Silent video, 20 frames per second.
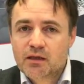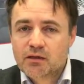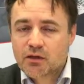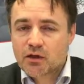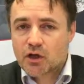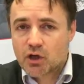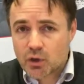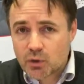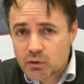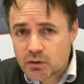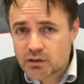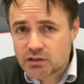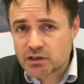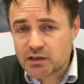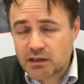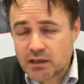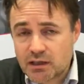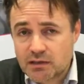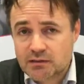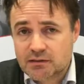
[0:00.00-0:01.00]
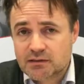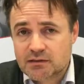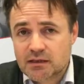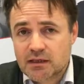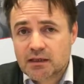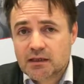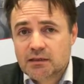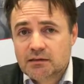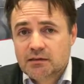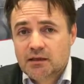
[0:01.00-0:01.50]
The conclusion is
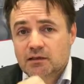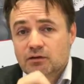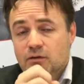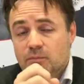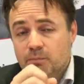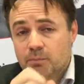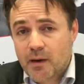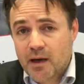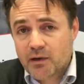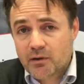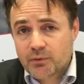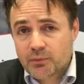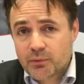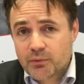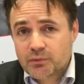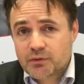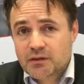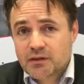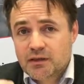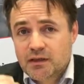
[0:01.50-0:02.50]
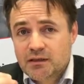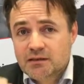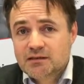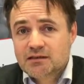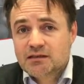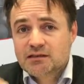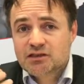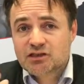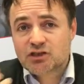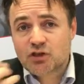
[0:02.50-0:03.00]
that the BioRoot
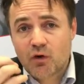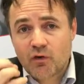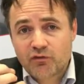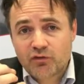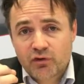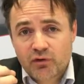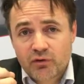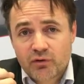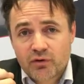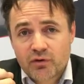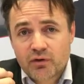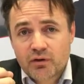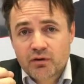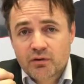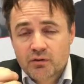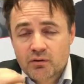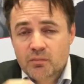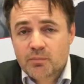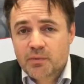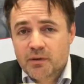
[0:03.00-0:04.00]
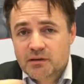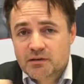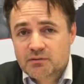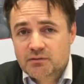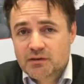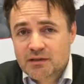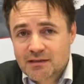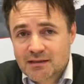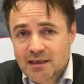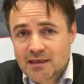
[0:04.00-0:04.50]
is softer compared
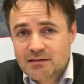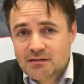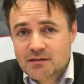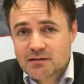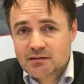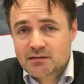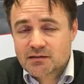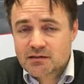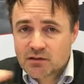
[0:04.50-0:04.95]
to the dentine.